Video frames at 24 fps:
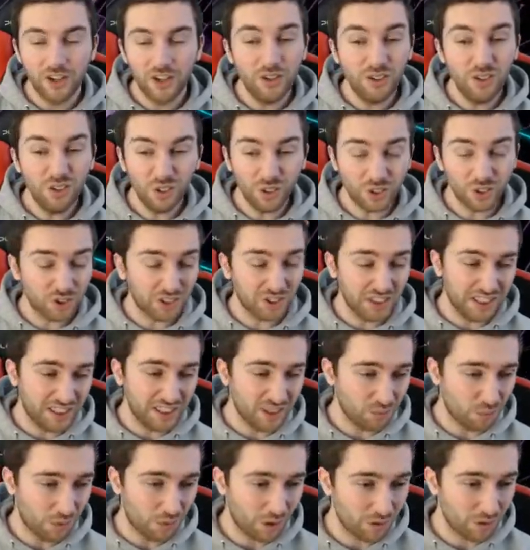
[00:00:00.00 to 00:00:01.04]
not
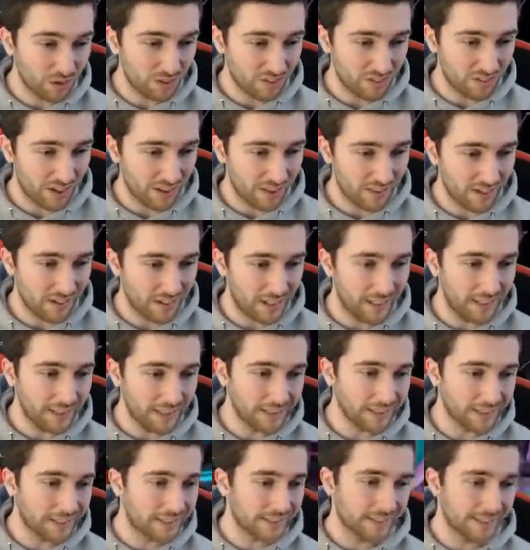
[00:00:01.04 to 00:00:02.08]
treated well, to say the
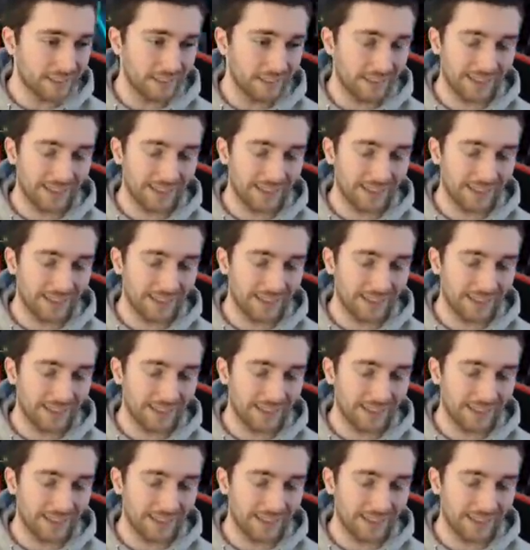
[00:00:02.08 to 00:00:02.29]
least.